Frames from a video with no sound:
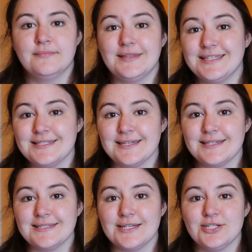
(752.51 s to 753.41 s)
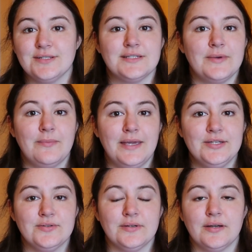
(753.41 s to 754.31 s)
This next section is about
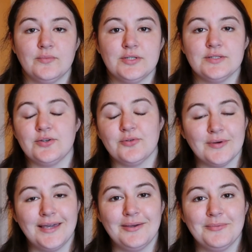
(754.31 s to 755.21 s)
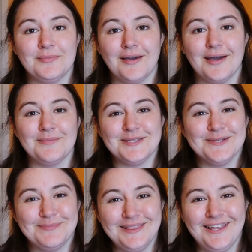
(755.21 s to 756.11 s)
Patreon, which is a great time
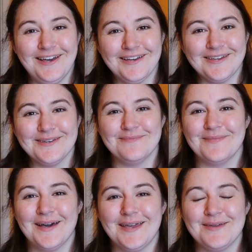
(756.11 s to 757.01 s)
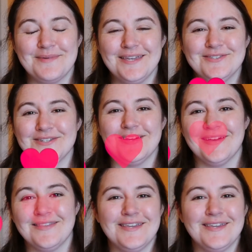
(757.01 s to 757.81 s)
to plug my Patreon.